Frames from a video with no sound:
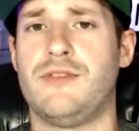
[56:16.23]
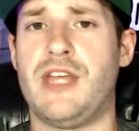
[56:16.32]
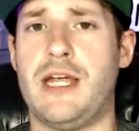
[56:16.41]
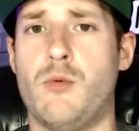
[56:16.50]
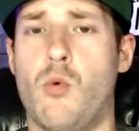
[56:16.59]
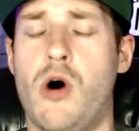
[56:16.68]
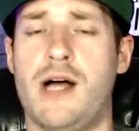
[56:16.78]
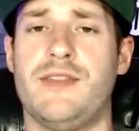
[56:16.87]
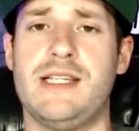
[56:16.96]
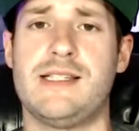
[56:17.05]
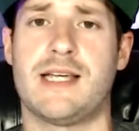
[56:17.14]
They want
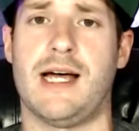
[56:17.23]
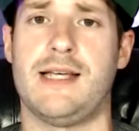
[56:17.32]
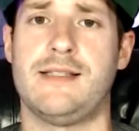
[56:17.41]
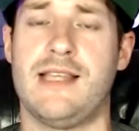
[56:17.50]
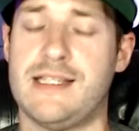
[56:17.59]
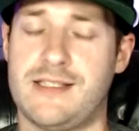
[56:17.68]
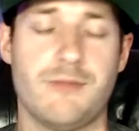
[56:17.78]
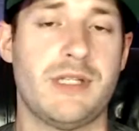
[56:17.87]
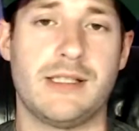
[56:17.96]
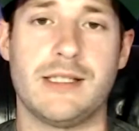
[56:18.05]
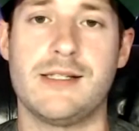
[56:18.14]
these guys, it's the
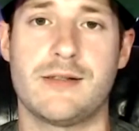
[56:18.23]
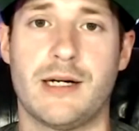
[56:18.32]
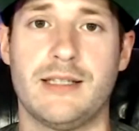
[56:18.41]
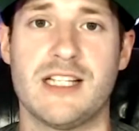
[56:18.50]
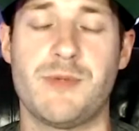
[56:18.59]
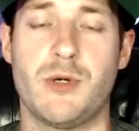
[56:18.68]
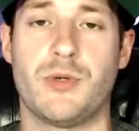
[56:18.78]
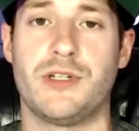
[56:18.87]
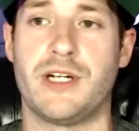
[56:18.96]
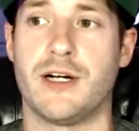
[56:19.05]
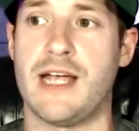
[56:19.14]
B League, sorry, let's be real here.